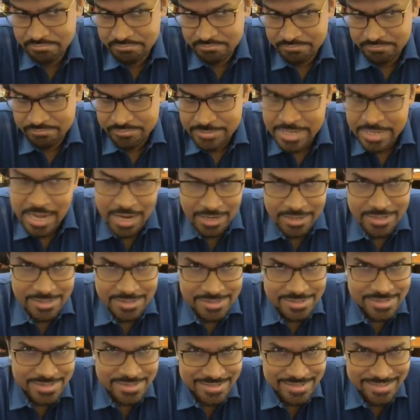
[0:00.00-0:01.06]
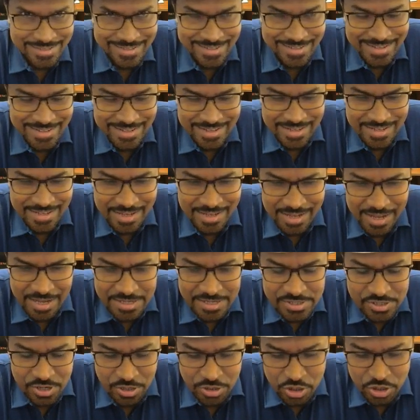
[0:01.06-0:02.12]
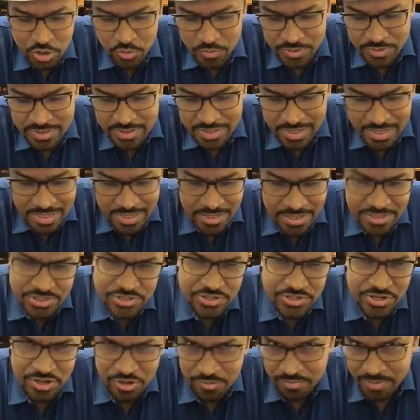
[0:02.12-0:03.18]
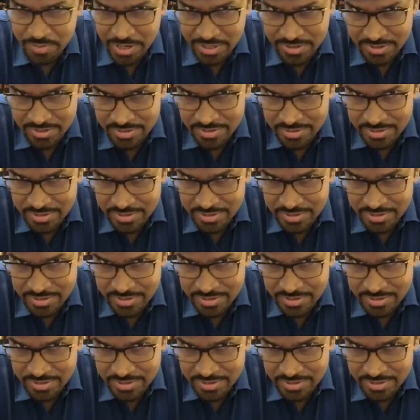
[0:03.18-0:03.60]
Yeah, it is. It's got to do with the history of Python.